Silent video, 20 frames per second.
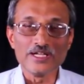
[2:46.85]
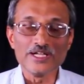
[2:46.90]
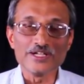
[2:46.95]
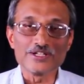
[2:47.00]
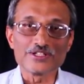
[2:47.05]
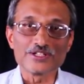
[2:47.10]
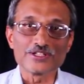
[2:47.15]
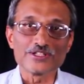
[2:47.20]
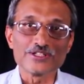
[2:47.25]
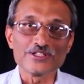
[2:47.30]

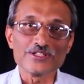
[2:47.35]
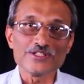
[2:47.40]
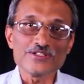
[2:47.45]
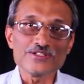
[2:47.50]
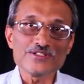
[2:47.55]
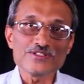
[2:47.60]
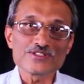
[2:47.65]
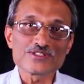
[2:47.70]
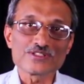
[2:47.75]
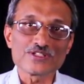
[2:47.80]
It
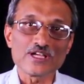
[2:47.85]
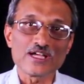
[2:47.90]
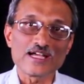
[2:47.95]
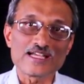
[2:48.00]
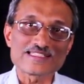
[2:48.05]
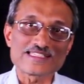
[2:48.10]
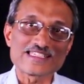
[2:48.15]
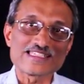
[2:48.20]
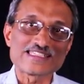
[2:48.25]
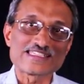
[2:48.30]
is,
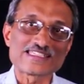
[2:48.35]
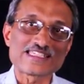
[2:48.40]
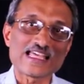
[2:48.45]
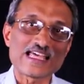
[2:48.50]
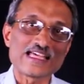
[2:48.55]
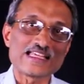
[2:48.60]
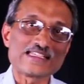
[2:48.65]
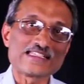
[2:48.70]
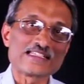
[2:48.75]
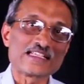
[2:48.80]
as I
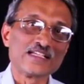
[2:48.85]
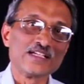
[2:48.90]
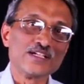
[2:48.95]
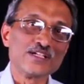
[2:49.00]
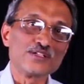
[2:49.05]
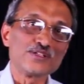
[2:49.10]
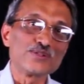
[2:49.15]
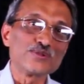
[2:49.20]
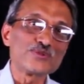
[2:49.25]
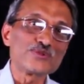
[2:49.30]
said,
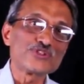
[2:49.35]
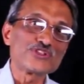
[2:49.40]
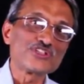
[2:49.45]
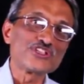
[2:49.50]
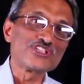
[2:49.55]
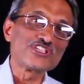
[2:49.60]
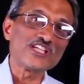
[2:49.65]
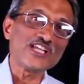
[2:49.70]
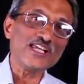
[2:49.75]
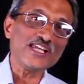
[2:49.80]
to
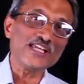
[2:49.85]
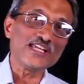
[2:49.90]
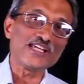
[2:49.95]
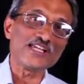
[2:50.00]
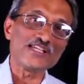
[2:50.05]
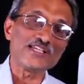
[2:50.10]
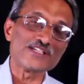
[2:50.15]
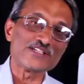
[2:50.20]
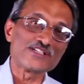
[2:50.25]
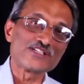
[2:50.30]

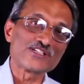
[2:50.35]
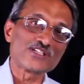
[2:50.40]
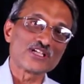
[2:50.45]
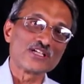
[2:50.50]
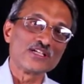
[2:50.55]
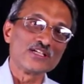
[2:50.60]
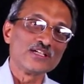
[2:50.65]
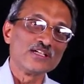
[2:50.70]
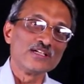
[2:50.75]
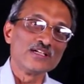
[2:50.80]

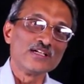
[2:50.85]
state